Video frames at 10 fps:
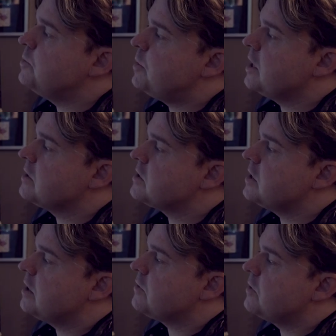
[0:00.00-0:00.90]
to
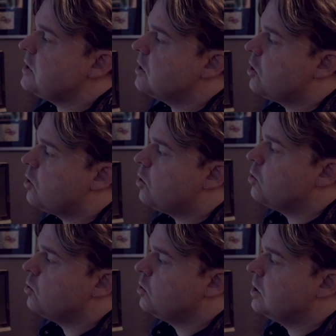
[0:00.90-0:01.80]
bounce out the
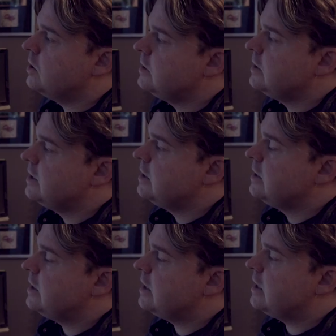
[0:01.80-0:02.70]
whole
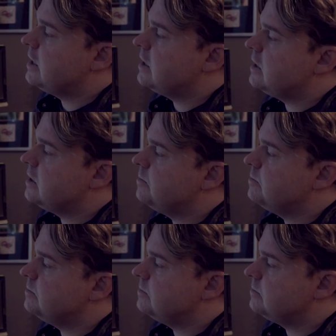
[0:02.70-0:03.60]

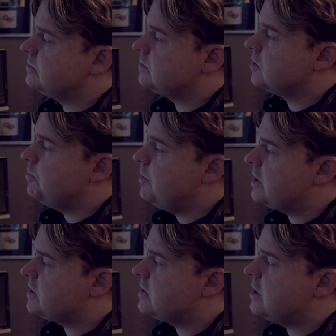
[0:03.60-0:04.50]
um,
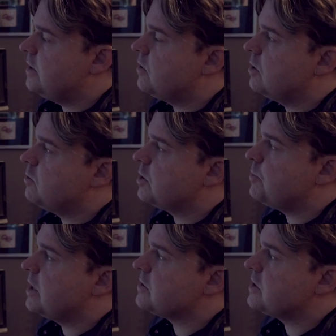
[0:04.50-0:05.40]
mix, if I want to
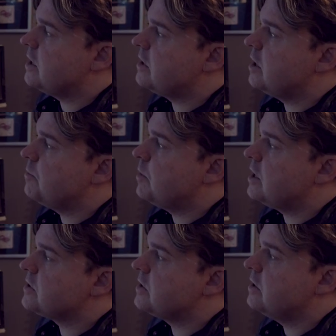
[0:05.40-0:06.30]
bounce out an
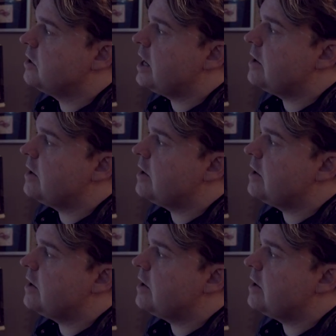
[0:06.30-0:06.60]
unmastered, I